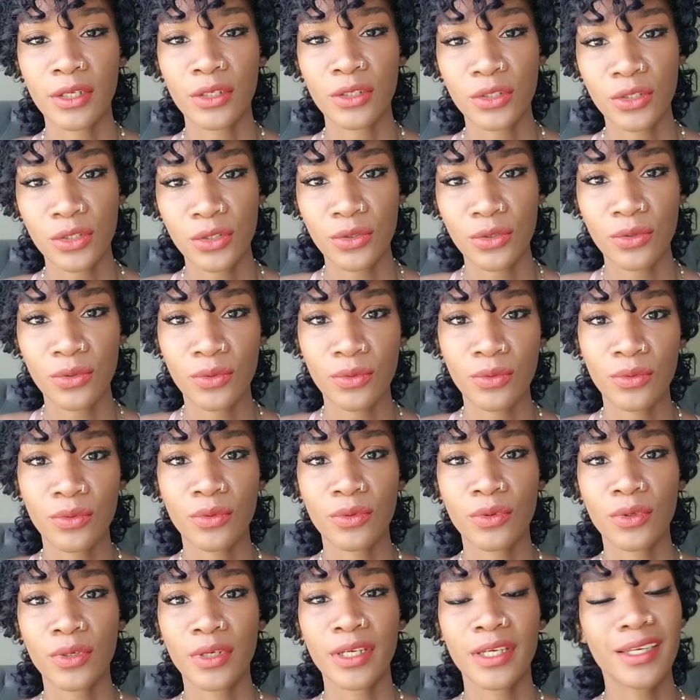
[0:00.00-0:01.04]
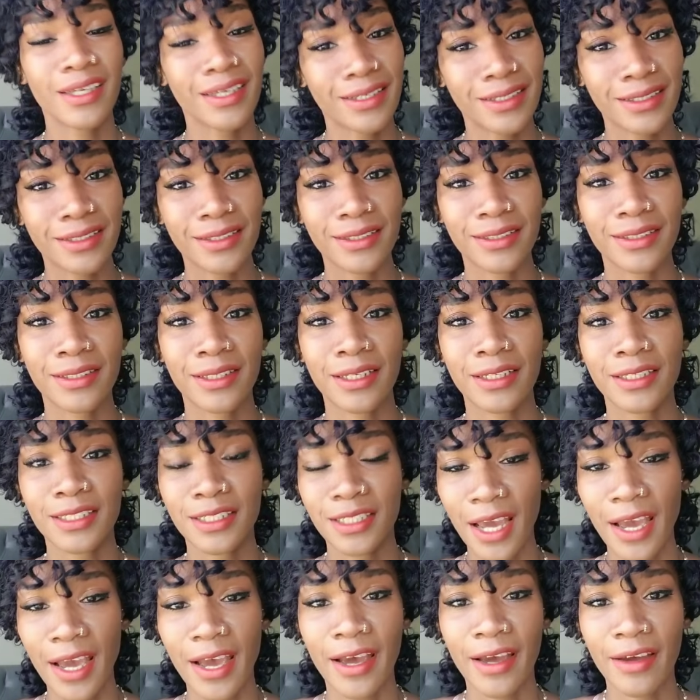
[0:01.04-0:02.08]
to his
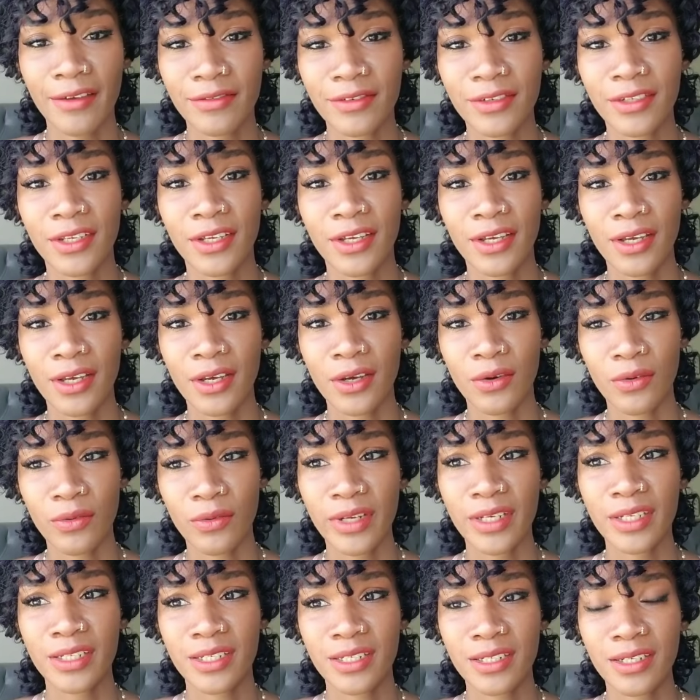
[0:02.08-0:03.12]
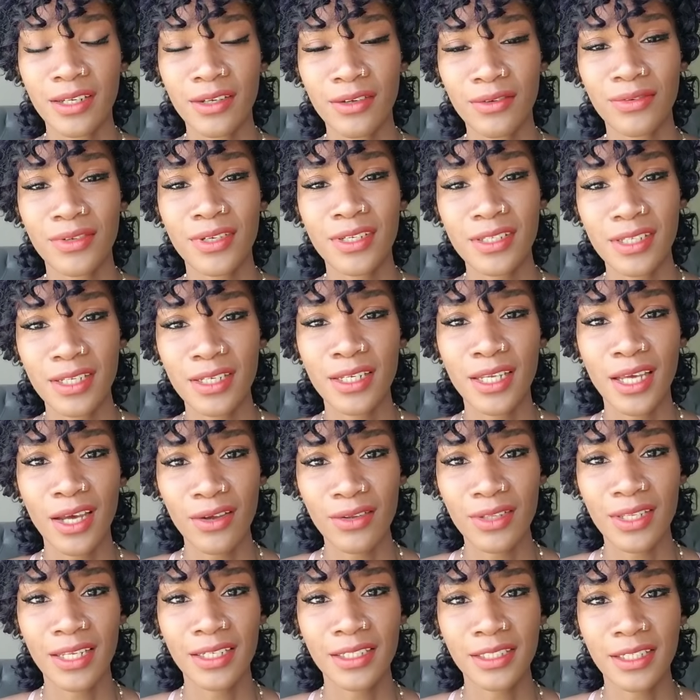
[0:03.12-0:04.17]
shaft. Which, if he's
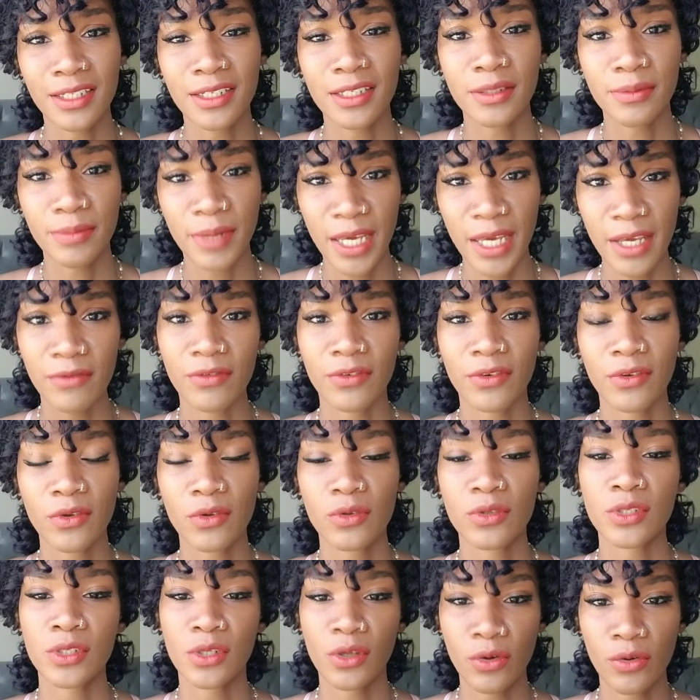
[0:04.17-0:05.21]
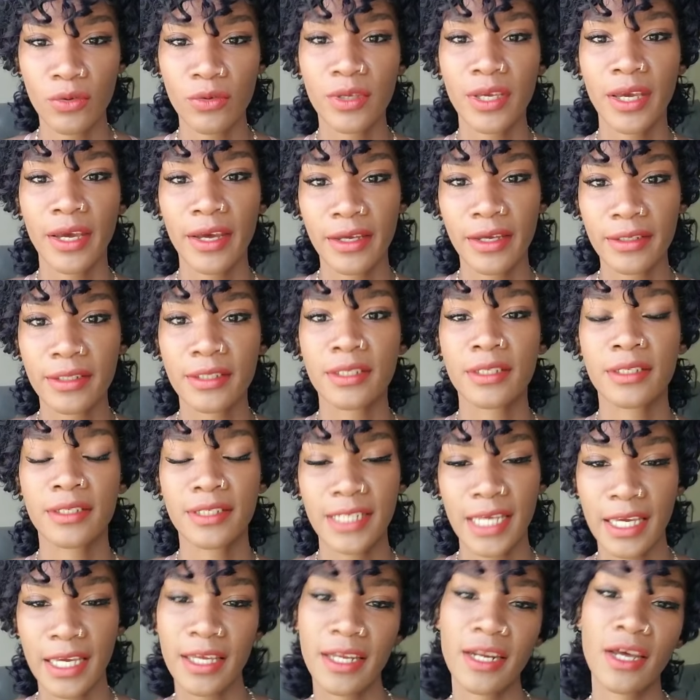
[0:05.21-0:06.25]
endowed, that shit is painful. So, yes,
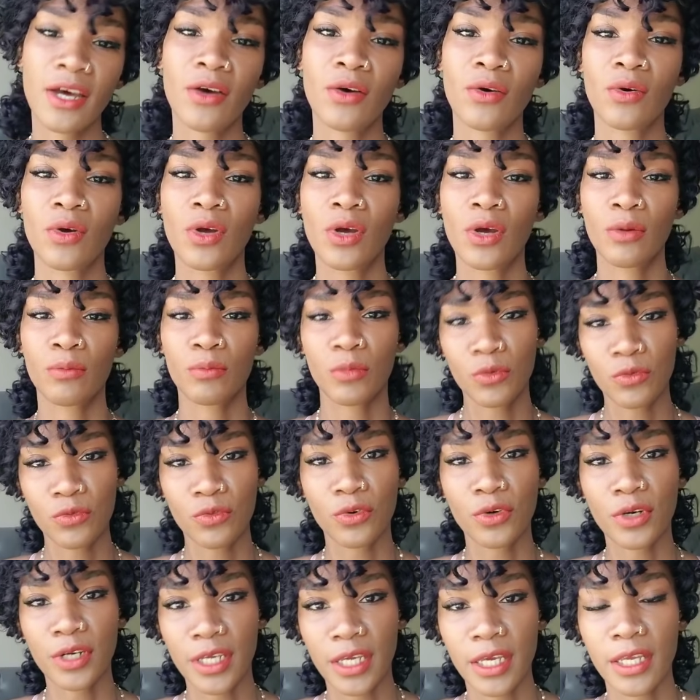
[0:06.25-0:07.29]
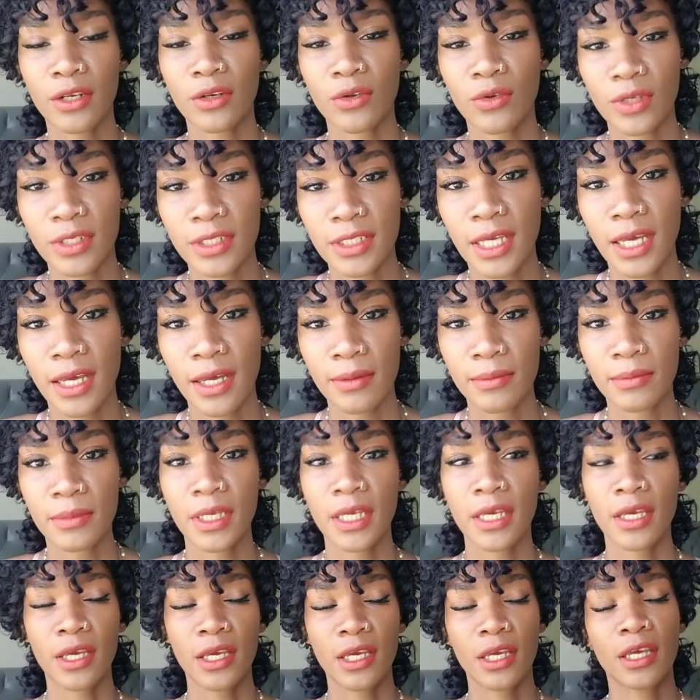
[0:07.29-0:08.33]
take it out before getting on top.
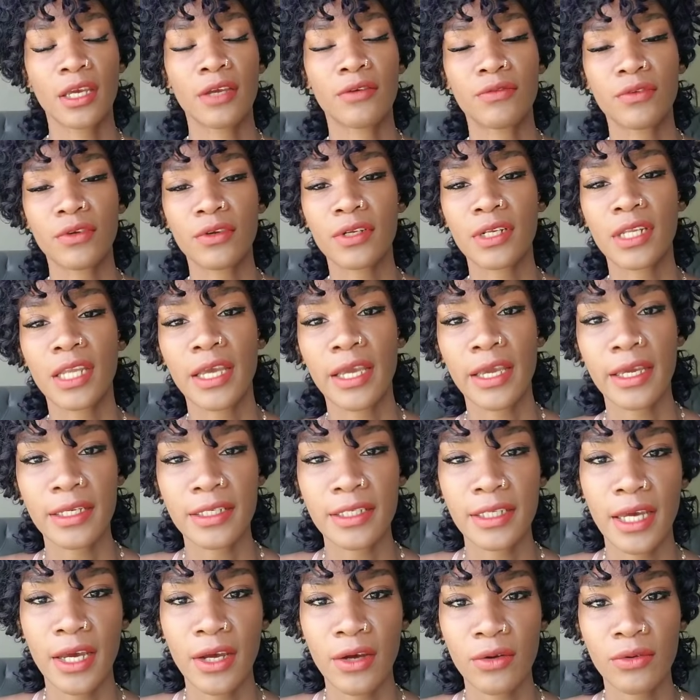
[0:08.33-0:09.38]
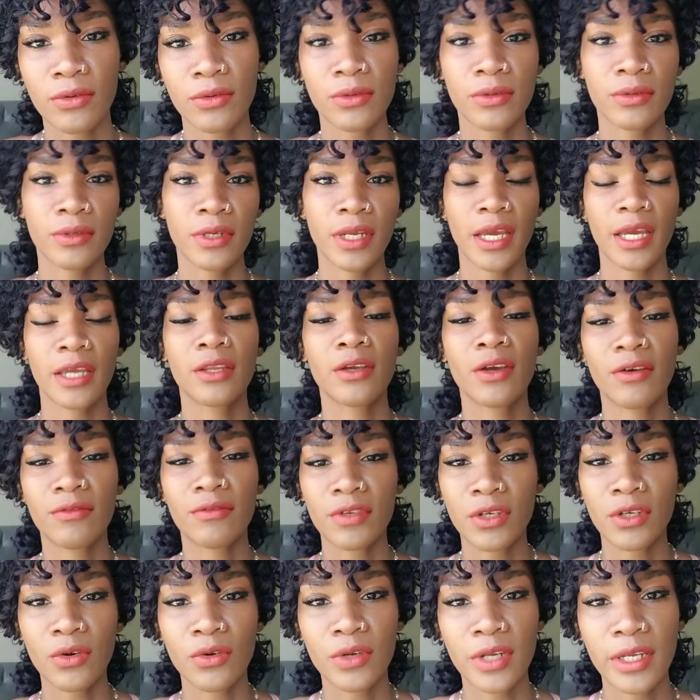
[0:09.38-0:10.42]
If you're laying down and you have
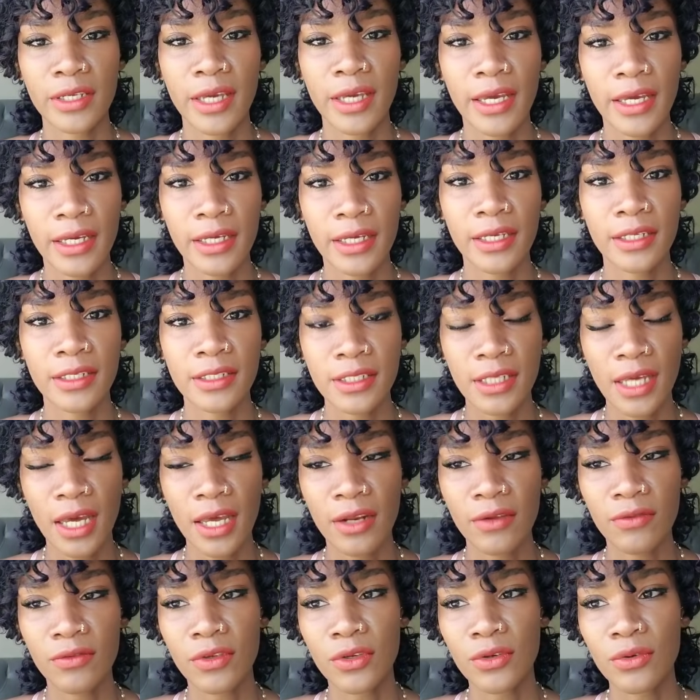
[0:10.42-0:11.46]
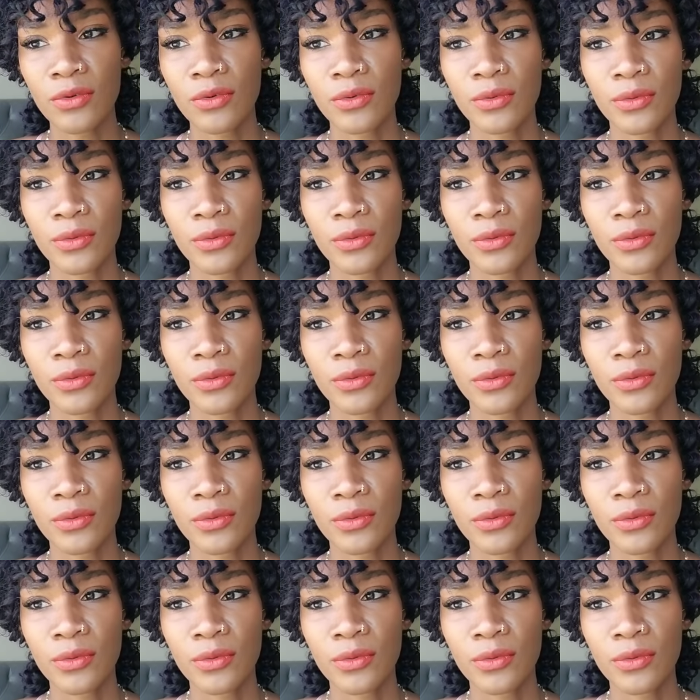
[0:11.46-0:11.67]
a Yoni egg inside of you,